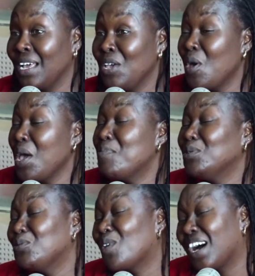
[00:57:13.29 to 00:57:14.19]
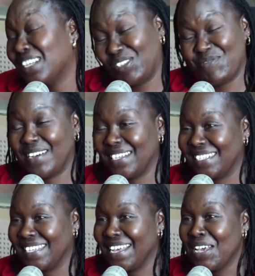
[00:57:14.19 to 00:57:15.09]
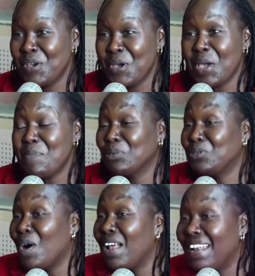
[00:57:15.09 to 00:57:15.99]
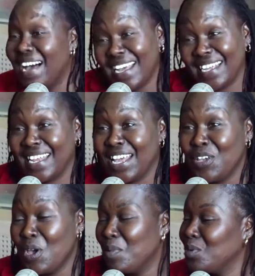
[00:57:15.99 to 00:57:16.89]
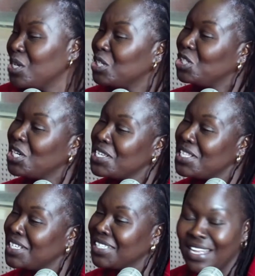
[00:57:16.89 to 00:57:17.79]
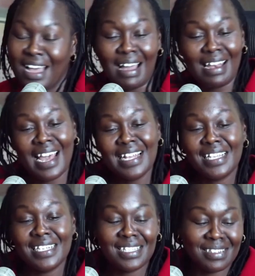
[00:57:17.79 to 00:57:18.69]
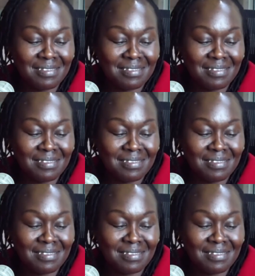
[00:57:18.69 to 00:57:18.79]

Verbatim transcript: You're able to customize. You're able to align. You're able to say, change this, align this,